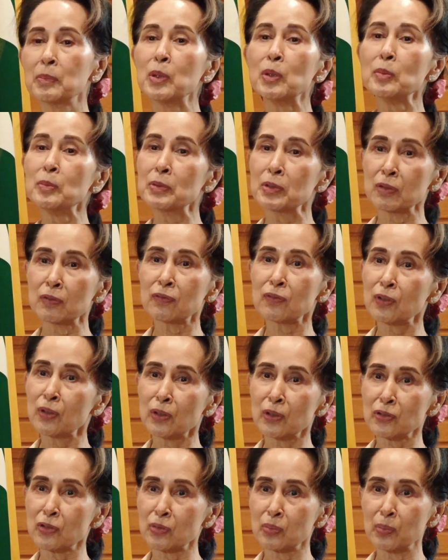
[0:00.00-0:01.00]
moment, of
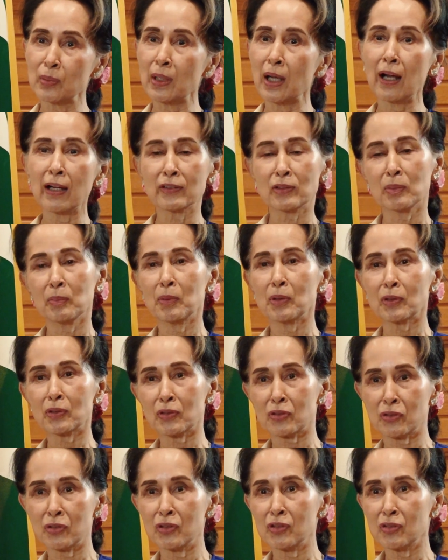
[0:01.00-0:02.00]
course, our
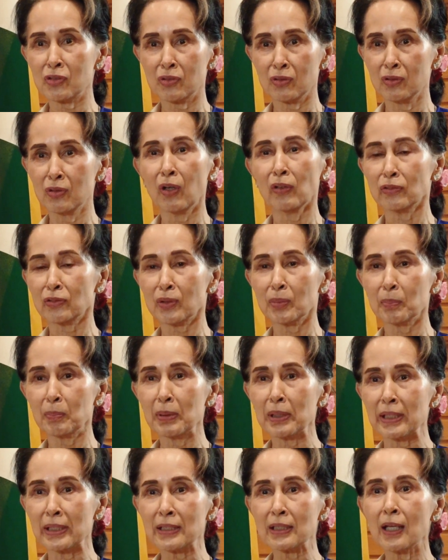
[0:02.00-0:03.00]
democracy is not
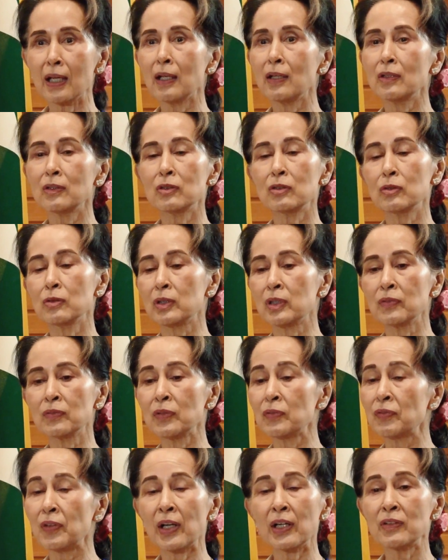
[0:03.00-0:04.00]
complete. To give
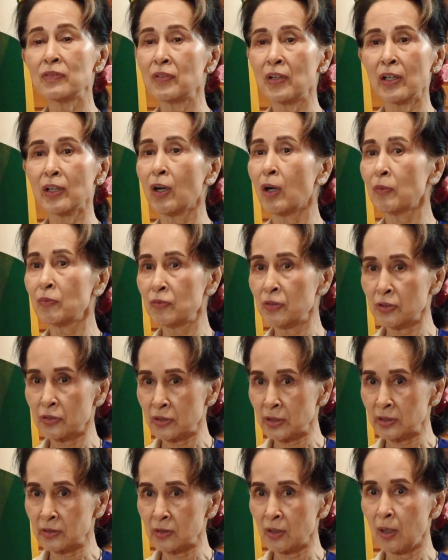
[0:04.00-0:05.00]
a very, very
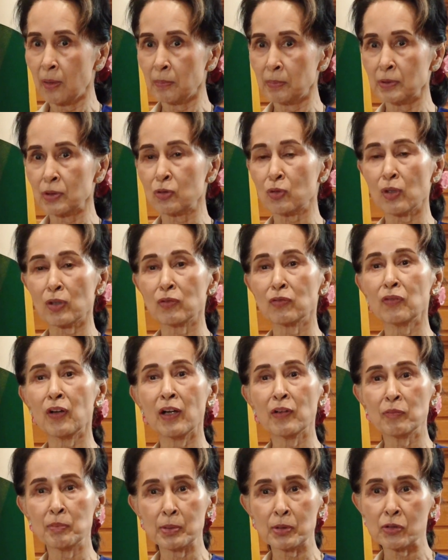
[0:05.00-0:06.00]
obvious example,
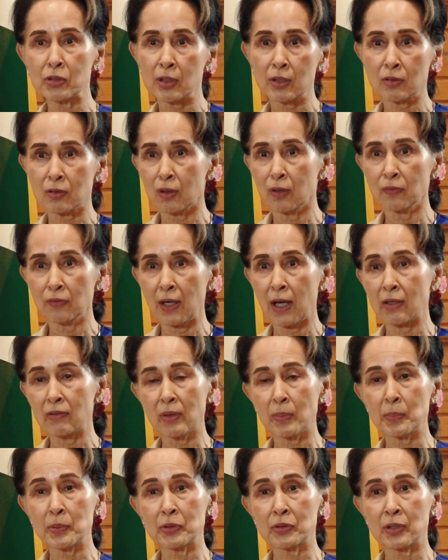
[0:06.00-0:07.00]
25% of our
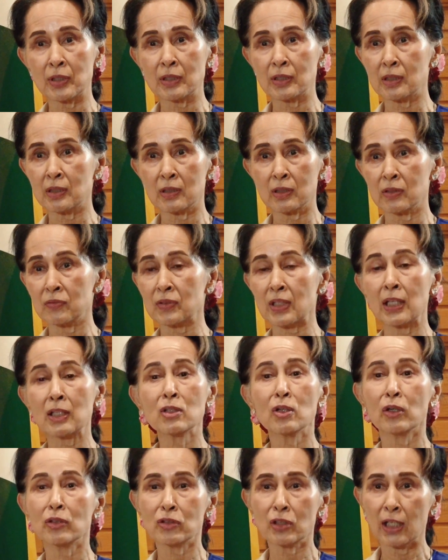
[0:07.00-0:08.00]
representatives are
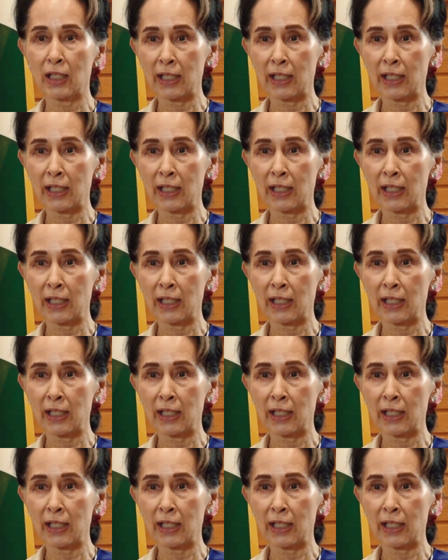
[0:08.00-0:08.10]
not